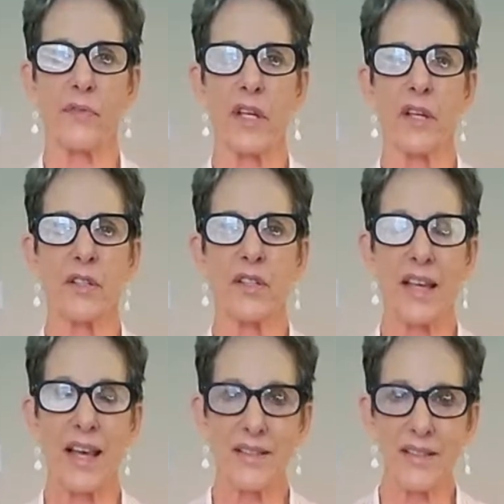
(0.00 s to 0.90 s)
And it's,
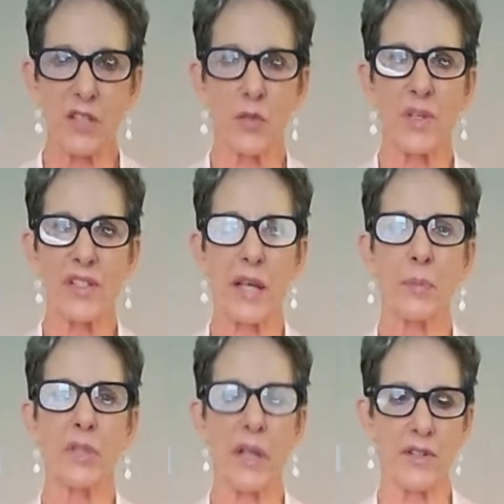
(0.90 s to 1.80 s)
as such, we
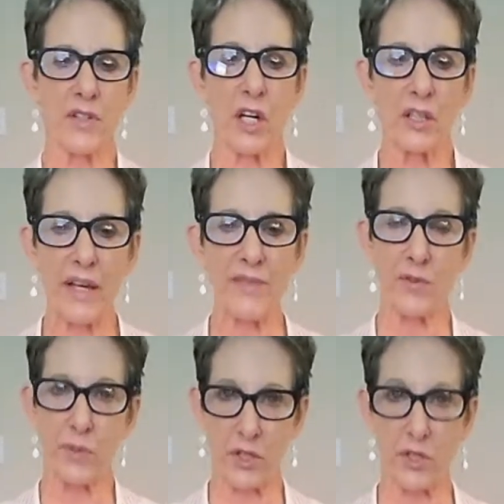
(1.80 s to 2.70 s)
stabilize our life
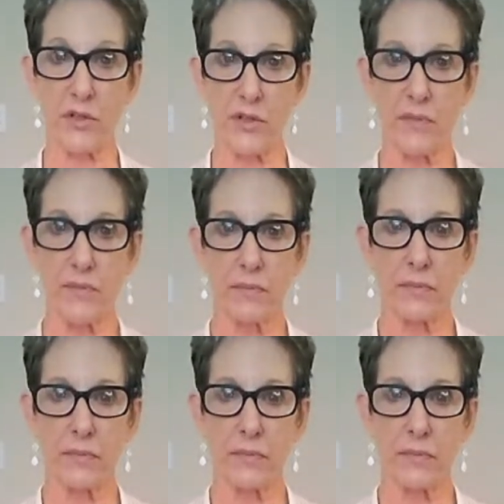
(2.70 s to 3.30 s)
structures.